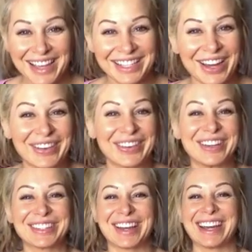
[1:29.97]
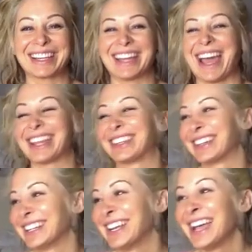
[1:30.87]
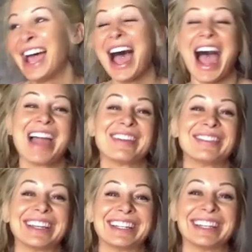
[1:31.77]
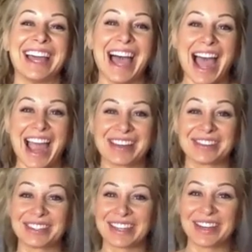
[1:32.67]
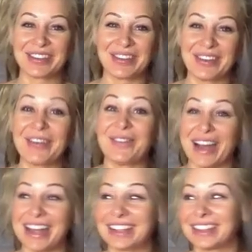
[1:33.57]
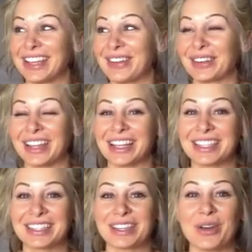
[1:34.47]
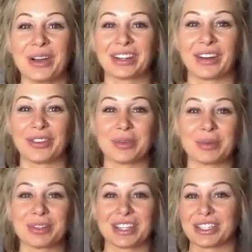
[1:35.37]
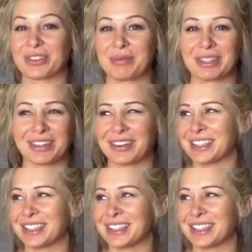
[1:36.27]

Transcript: So for Sean and Catherine, I mean, I understand why they were like so uncomfortable just from the start.